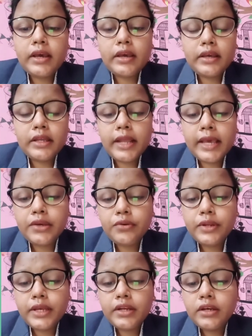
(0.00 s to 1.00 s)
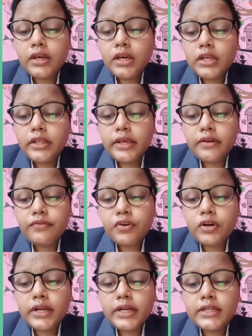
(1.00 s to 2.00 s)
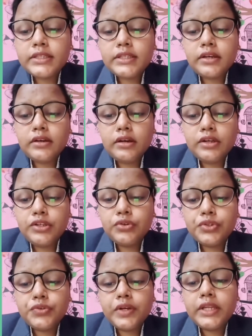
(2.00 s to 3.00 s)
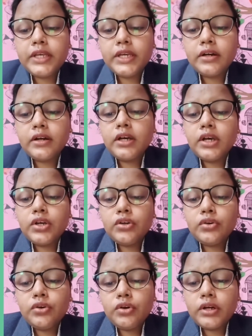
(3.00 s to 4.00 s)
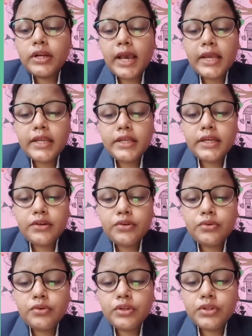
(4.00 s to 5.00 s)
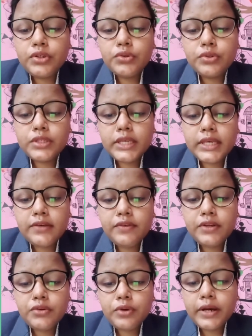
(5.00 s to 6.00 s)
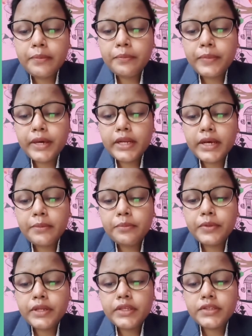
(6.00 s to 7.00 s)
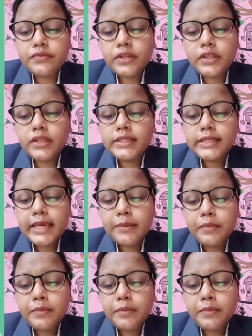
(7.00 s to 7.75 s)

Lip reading: inaccurate. Therefore, it's usually a good idea to use EV to compare companies with the same